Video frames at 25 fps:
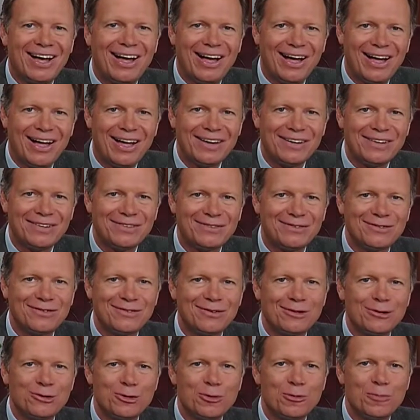
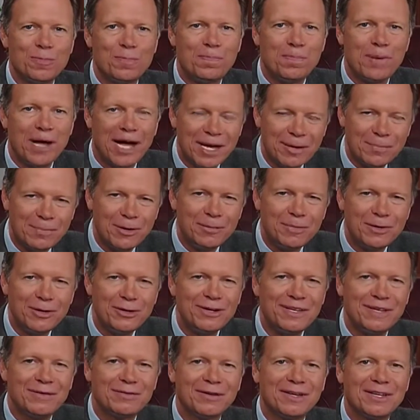honest, Bible
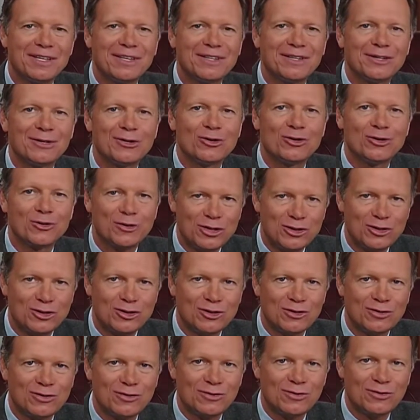believing
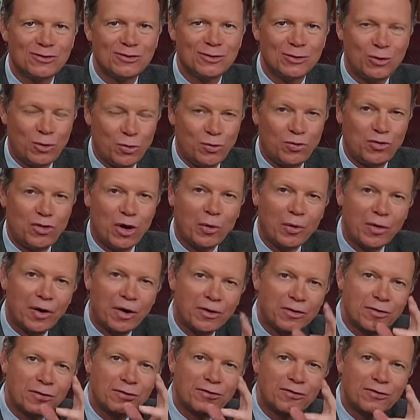Christians who don't
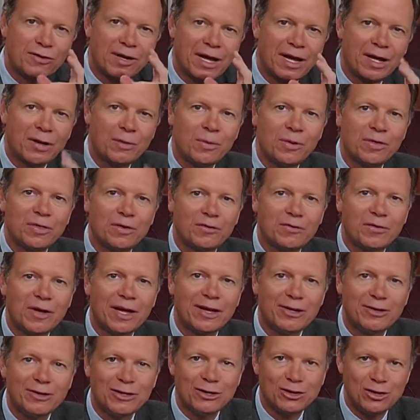understand what the
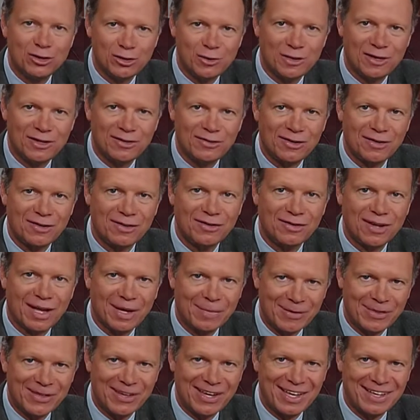final issue is at the
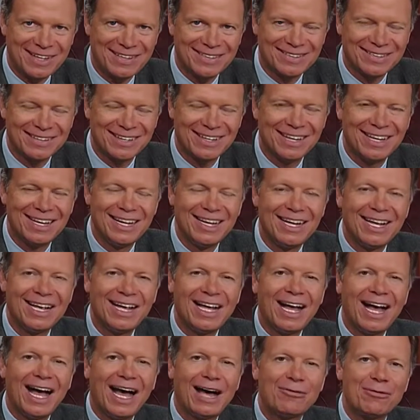time of the end.
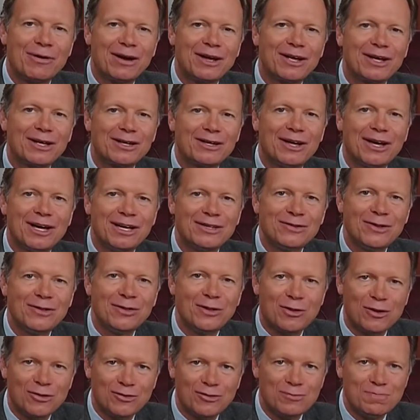I recognize that
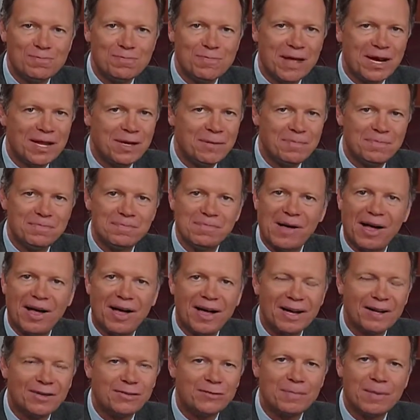there are many
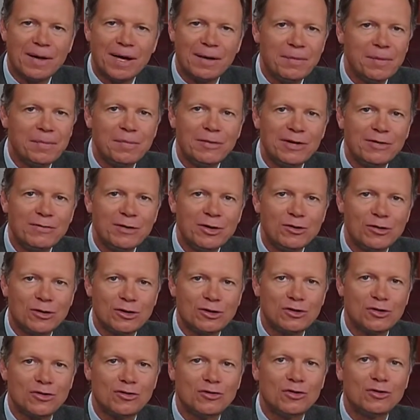honest, Bible believing
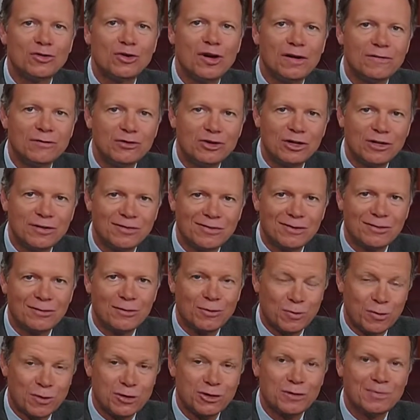Christians who love Jesus
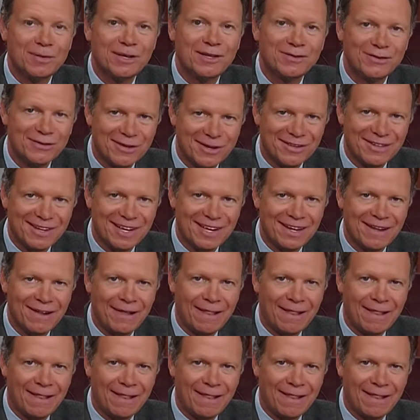and worship on Sunday.